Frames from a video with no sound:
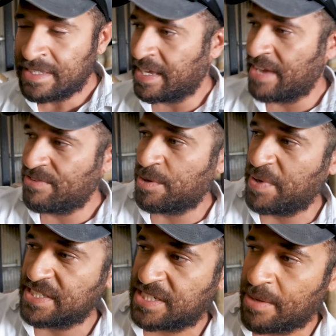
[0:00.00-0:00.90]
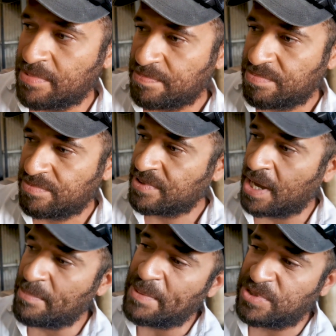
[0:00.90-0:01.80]
The heavier beans come
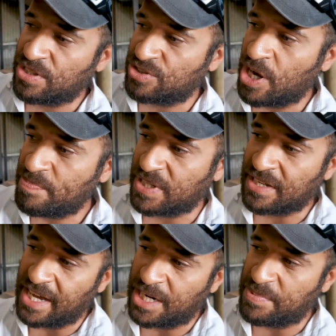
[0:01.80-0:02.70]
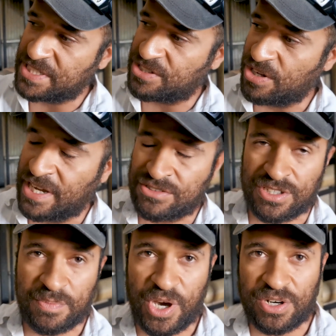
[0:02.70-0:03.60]
up to the top, and the lighter beans go down to
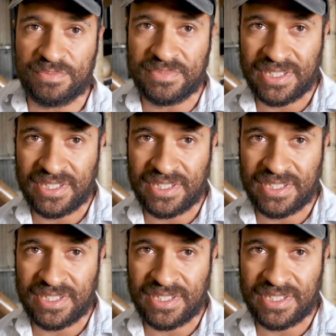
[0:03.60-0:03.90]
the bottom.